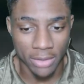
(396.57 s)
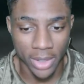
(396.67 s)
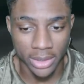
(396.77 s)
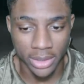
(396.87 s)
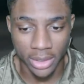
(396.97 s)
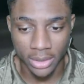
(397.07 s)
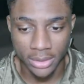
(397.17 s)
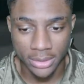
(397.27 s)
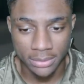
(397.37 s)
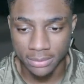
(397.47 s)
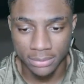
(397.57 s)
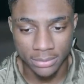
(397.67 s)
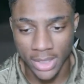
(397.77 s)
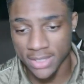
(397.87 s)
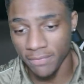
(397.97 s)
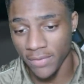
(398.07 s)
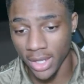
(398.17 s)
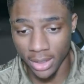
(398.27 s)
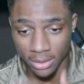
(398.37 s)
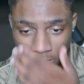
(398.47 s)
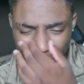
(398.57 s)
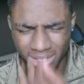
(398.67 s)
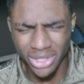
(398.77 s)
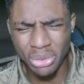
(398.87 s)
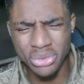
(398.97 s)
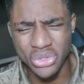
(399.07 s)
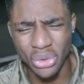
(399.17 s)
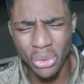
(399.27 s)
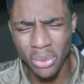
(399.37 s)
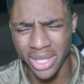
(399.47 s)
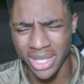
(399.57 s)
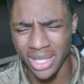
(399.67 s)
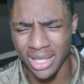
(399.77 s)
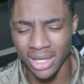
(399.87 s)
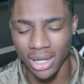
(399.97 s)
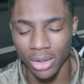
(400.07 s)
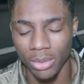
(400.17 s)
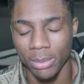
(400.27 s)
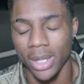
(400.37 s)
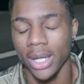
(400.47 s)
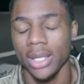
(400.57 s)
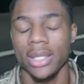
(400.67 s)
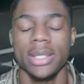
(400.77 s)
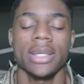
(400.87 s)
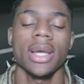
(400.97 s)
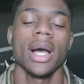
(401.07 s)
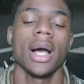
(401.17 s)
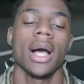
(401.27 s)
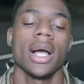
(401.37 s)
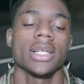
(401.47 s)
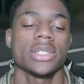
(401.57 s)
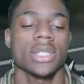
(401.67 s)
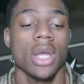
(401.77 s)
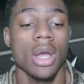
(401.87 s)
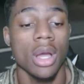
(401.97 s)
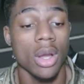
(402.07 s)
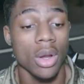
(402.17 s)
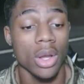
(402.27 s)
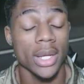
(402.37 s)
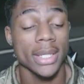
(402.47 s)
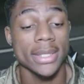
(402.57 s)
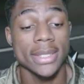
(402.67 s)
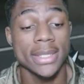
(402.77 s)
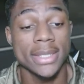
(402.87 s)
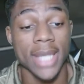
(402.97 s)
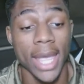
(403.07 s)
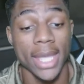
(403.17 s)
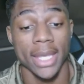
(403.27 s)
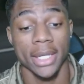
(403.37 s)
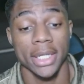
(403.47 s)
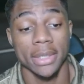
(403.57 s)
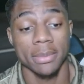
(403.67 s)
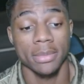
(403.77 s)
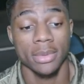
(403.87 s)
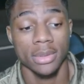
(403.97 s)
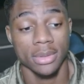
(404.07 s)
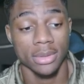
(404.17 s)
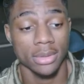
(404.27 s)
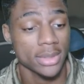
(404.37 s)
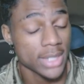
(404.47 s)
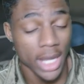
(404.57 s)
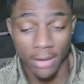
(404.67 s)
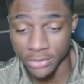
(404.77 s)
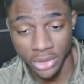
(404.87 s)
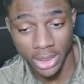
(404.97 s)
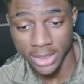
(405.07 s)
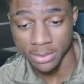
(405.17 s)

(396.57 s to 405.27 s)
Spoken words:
right there. That's a fade. What are you doing? Oh my gosh. Damn. Stay off drugs,